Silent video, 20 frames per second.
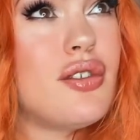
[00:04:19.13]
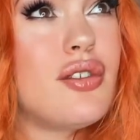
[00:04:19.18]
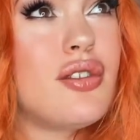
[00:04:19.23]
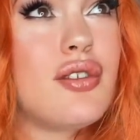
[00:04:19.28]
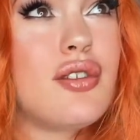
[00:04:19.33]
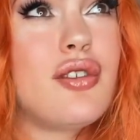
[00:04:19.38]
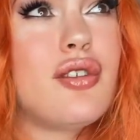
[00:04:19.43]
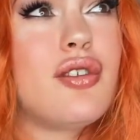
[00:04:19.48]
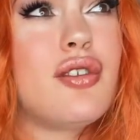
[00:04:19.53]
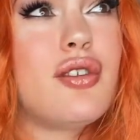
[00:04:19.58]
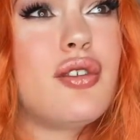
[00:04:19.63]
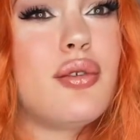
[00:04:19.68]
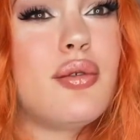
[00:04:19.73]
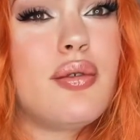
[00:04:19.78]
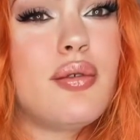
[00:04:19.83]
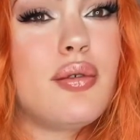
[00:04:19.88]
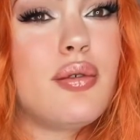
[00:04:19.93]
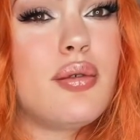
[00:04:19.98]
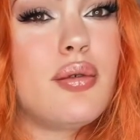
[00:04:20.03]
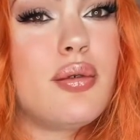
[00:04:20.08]

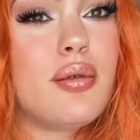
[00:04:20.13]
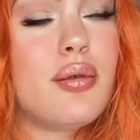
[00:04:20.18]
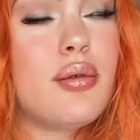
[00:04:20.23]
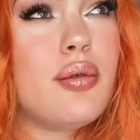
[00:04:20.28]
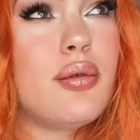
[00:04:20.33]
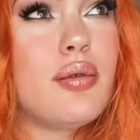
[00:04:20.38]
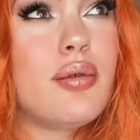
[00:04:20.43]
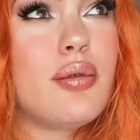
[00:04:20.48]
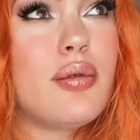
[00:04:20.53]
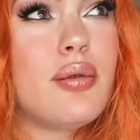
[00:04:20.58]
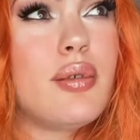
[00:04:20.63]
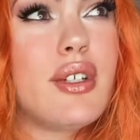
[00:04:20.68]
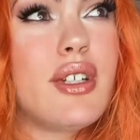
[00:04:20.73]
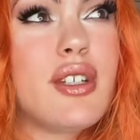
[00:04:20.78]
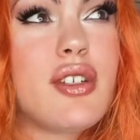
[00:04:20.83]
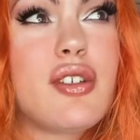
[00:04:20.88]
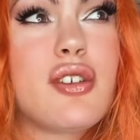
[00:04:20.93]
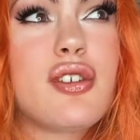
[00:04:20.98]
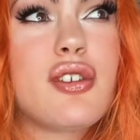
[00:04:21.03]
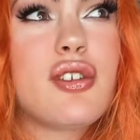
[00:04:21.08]

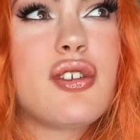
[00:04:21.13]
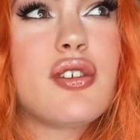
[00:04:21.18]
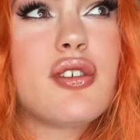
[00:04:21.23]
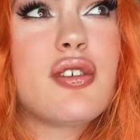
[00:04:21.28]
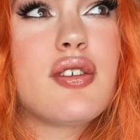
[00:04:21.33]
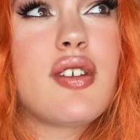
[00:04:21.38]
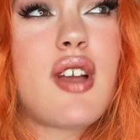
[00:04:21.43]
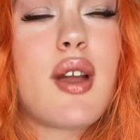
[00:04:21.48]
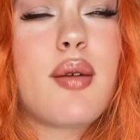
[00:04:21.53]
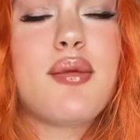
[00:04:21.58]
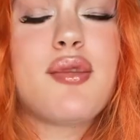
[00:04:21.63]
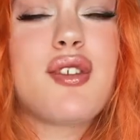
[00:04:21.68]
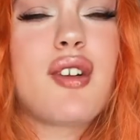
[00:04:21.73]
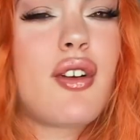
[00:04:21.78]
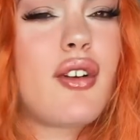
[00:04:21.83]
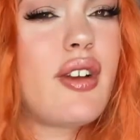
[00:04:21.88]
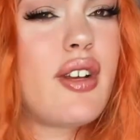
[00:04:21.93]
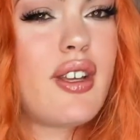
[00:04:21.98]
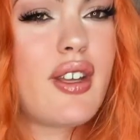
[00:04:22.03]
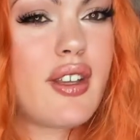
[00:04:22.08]
Jewish. I'm
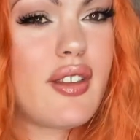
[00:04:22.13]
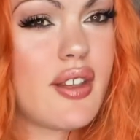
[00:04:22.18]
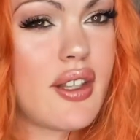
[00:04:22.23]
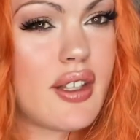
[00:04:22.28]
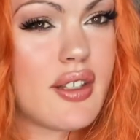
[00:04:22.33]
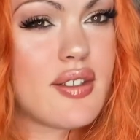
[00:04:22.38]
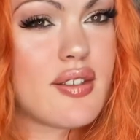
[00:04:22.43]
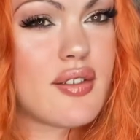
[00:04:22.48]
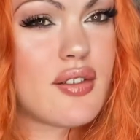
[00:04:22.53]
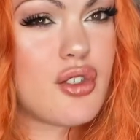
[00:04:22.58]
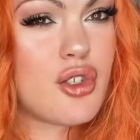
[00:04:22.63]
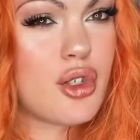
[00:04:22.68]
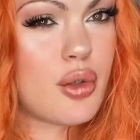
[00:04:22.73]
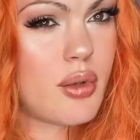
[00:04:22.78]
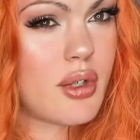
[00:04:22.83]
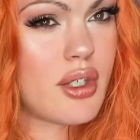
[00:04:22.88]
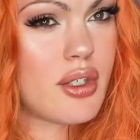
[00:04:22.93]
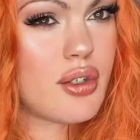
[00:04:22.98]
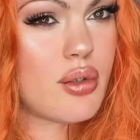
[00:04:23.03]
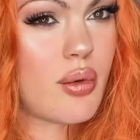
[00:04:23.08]
sorry, I think it's
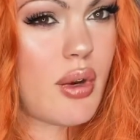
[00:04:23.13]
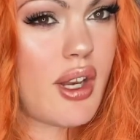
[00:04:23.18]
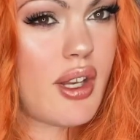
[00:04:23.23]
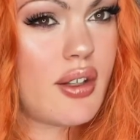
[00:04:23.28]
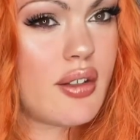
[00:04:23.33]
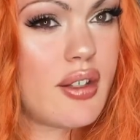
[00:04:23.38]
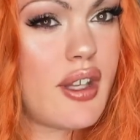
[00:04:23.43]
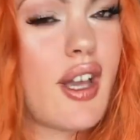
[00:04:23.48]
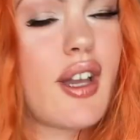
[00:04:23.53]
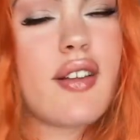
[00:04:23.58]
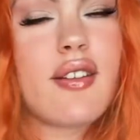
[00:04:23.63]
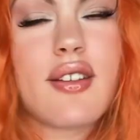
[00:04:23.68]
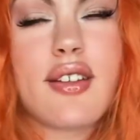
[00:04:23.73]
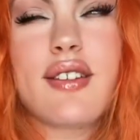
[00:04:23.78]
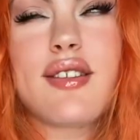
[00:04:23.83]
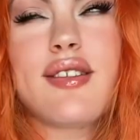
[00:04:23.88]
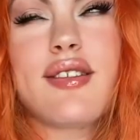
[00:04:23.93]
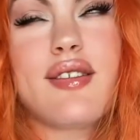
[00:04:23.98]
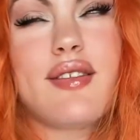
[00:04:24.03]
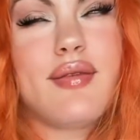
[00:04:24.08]
Jewish, right? Yeah,
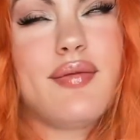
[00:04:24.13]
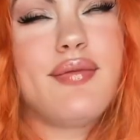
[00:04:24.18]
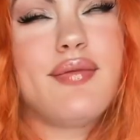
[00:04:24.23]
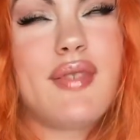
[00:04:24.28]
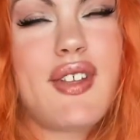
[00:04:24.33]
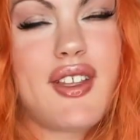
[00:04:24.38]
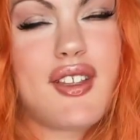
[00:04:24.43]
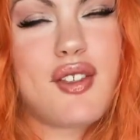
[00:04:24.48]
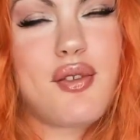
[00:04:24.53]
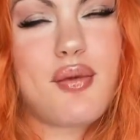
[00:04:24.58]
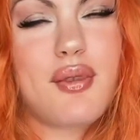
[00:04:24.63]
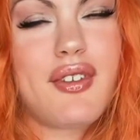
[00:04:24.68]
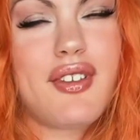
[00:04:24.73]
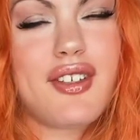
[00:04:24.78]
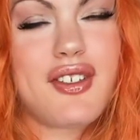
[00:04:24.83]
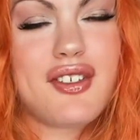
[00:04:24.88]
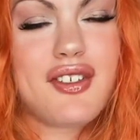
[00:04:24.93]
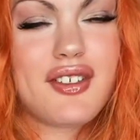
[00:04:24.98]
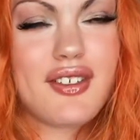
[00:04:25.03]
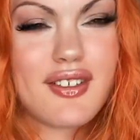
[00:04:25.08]
that's a
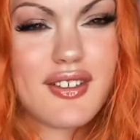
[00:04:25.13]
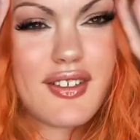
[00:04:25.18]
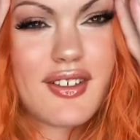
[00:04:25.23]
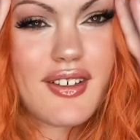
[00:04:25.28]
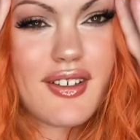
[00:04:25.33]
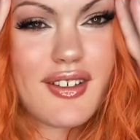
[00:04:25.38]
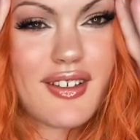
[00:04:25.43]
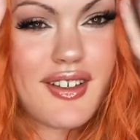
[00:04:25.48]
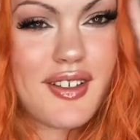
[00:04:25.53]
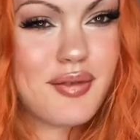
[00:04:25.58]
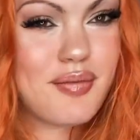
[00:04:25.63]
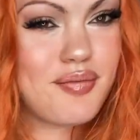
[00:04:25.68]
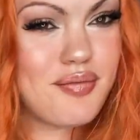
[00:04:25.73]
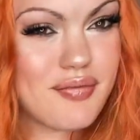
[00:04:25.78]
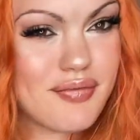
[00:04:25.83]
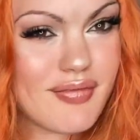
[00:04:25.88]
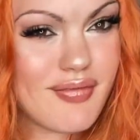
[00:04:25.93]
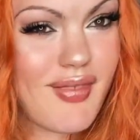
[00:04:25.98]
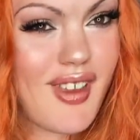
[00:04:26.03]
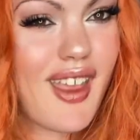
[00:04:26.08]
religion.
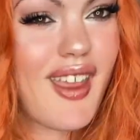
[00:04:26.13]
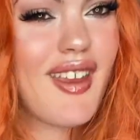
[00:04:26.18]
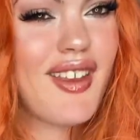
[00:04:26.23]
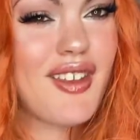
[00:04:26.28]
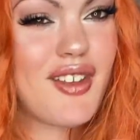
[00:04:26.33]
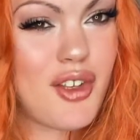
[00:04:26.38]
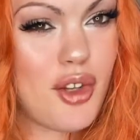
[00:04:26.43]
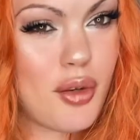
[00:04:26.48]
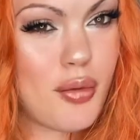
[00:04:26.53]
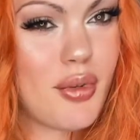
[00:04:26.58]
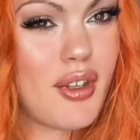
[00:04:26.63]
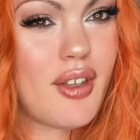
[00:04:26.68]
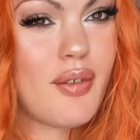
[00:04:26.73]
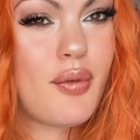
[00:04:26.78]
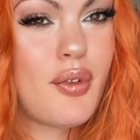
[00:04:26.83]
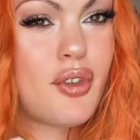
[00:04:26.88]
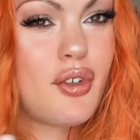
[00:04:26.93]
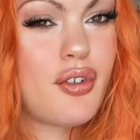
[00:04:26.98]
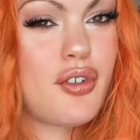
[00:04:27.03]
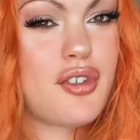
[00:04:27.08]
No beef
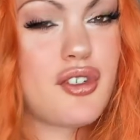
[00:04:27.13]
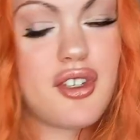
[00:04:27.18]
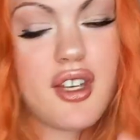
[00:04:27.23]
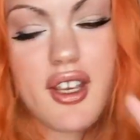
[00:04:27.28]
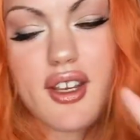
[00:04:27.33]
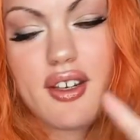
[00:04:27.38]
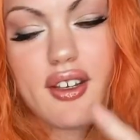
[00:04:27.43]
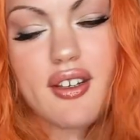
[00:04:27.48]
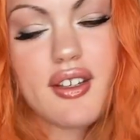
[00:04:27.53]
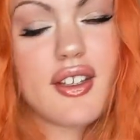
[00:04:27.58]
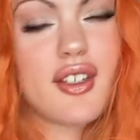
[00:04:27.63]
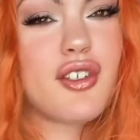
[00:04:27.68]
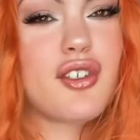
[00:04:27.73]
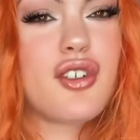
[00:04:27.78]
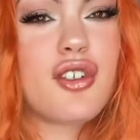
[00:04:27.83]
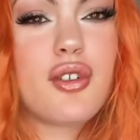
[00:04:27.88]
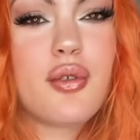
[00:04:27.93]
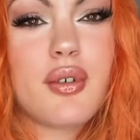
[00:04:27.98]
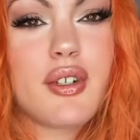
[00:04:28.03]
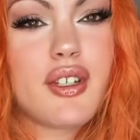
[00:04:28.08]
with Christianity,
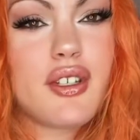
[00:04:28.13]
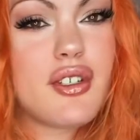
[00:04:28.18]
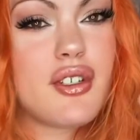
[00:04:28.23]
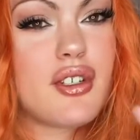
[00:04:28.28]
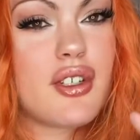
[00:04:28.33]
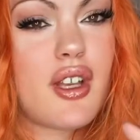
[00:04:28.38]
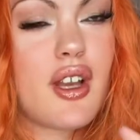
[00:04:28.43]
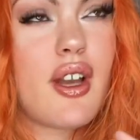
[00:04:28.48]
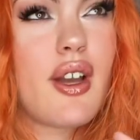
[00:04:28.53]
Jewish.